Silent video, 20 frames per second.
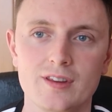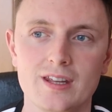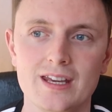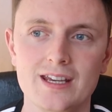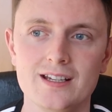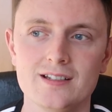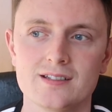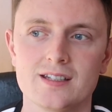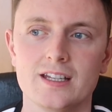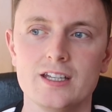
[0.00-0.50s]

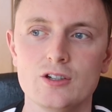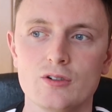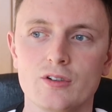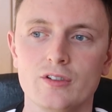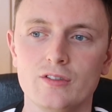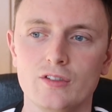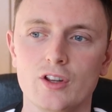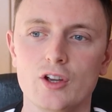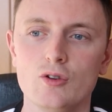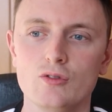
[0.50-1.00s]
things that you
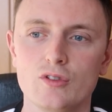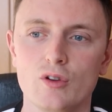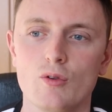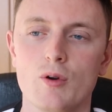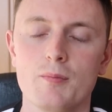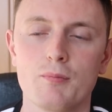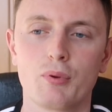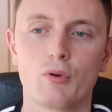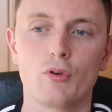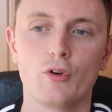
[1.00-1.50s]
can do to
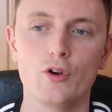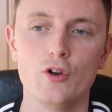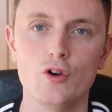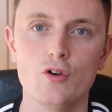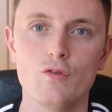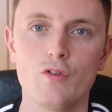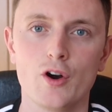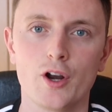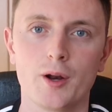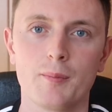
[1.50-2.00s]

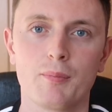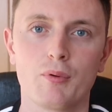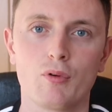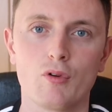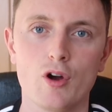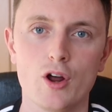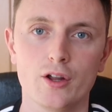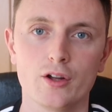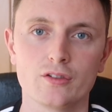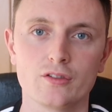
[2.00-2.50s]
improve on a
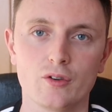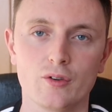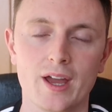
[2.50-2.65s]
product.